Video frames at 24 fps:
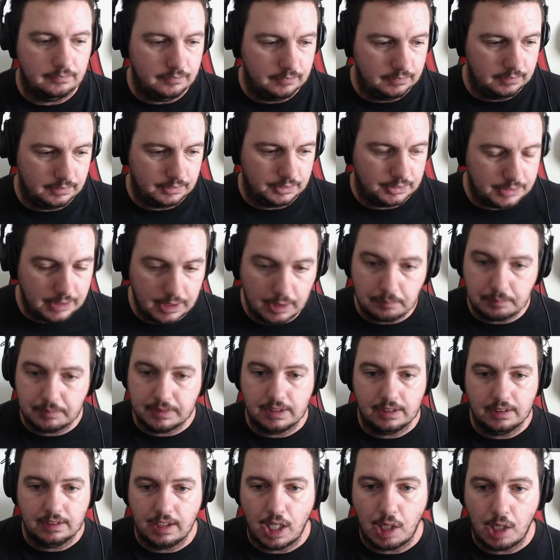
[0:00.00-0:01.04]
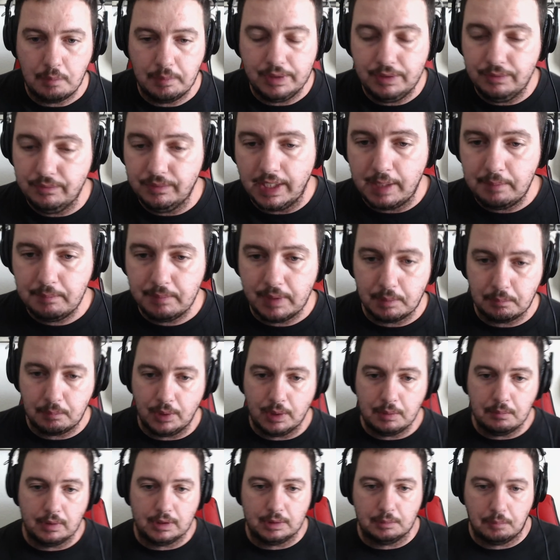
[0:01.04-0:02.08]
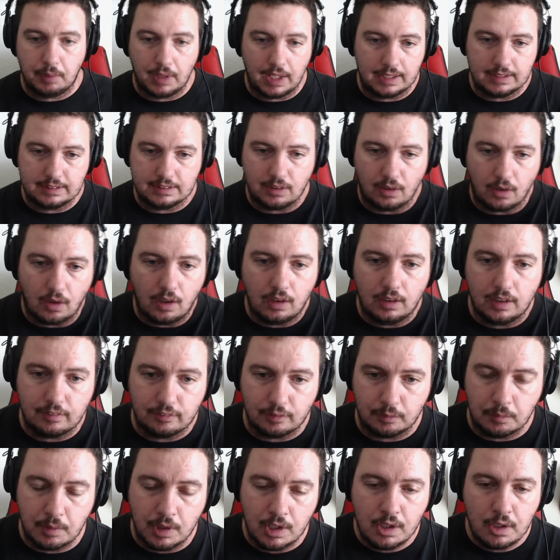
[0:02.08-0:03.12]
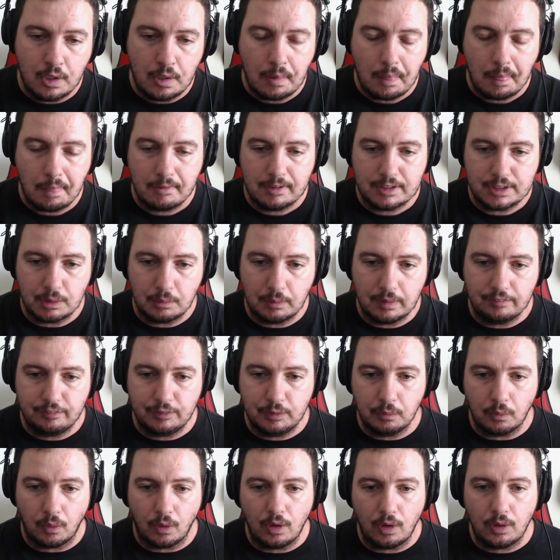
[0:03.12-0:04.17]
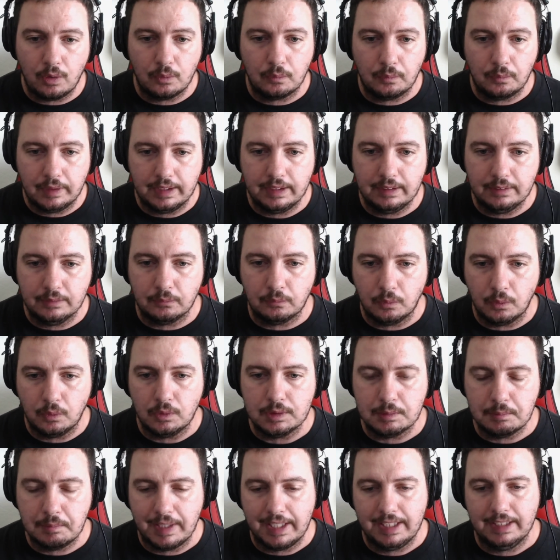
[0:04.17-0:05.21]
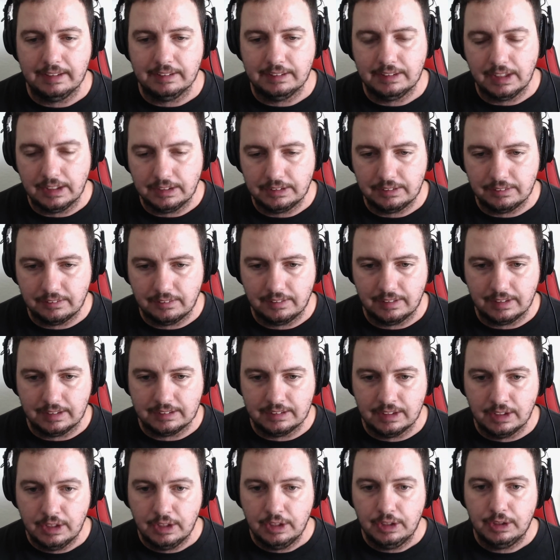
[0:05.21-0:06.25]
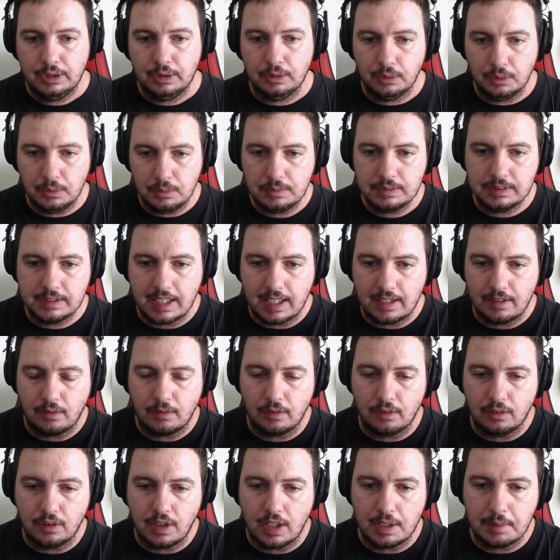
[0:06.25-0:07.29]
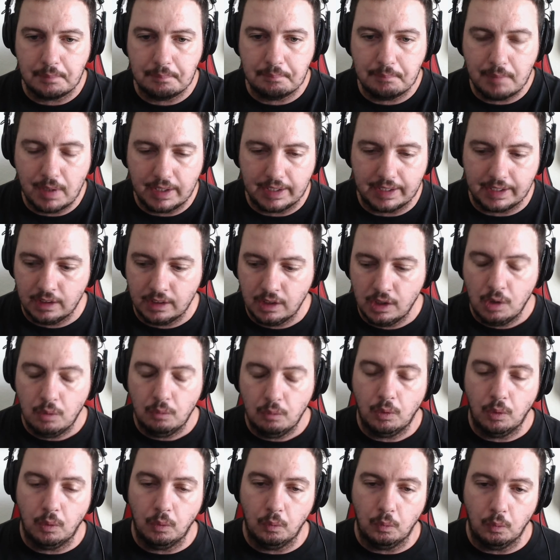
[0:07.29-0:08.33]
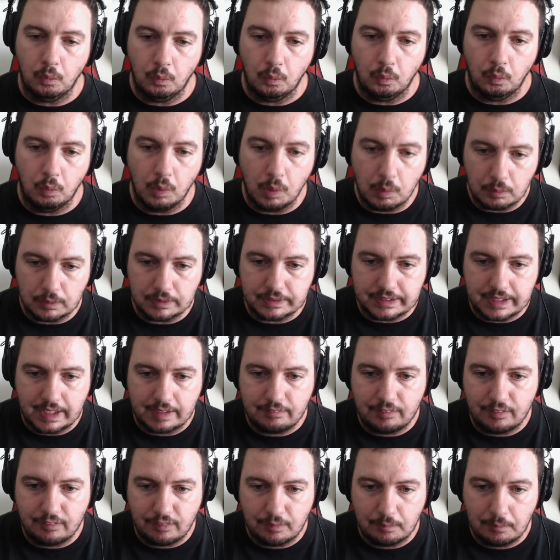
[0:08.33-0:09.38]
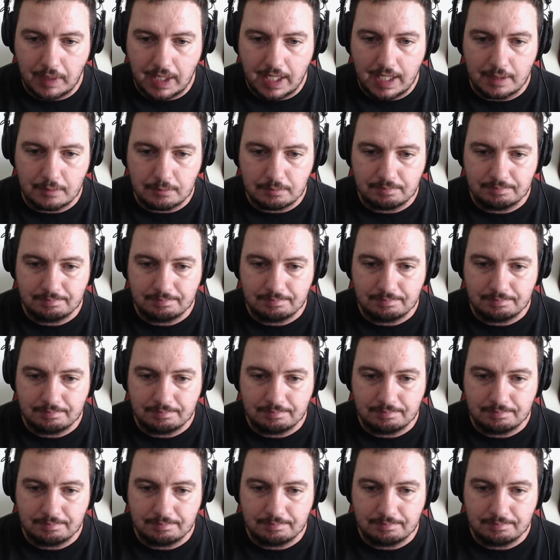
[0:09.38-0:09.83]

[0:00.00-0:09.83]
Shipped. I mean, you name it, it pretty much applies to all of them. So if you aren't reading the rules and paying attention to this, you're losing out on a lot of money. Well, what will save you from that?